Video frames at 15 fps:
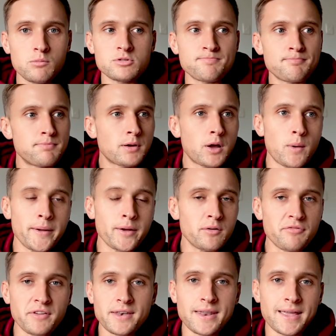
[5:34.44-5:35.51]
was going
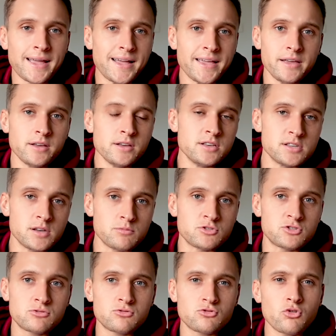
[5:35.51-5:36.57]
off indicators. I
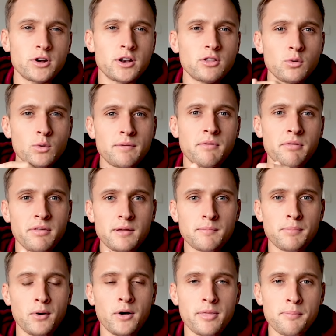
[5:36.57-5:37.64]
was trying to do everything
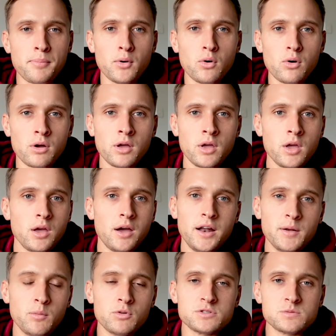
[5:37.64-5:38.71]
by the book
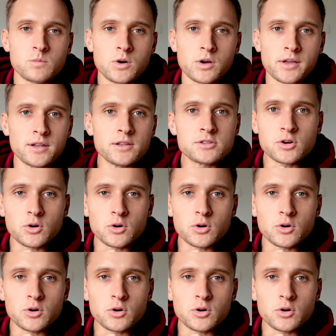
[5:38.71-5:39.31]
and it wasn't working at